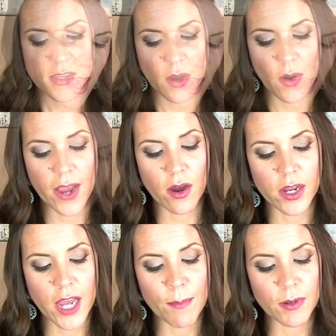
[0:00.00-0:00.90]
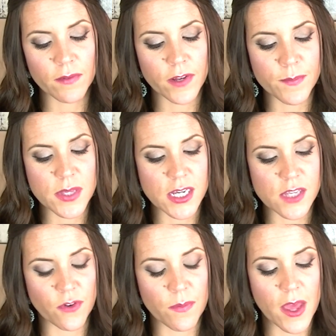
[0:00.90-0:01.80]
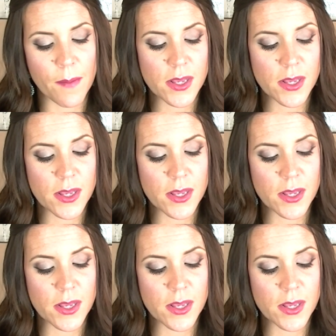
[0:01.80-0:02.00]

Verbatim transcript: So I got a couple of lipsticks from them.